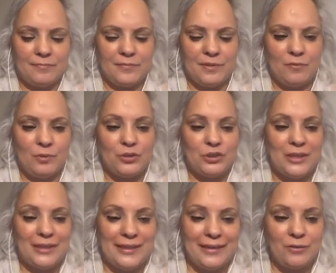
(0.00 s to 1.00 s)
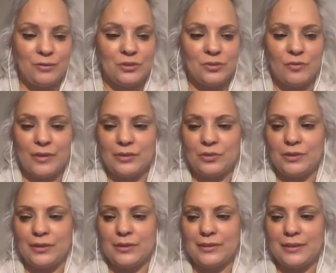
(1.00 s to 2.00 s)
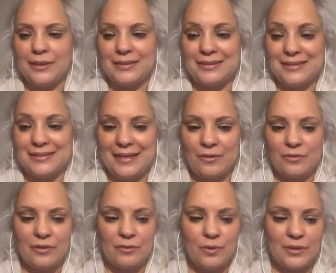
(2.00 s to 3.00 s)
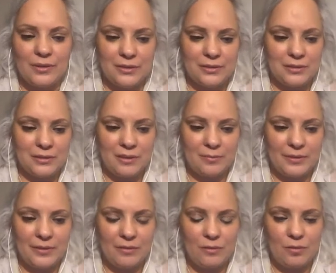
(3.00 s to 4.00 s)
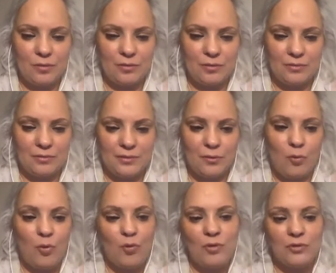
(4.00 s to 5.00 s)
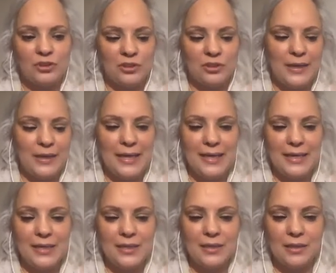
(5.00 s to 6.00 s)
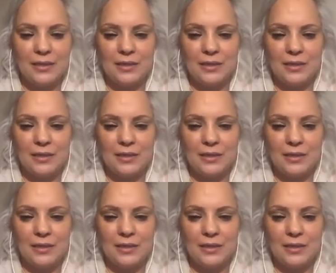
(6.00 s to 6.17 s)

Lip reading: when you check out, so that you can get the discount. Otherwise, it'll be the whole shebang.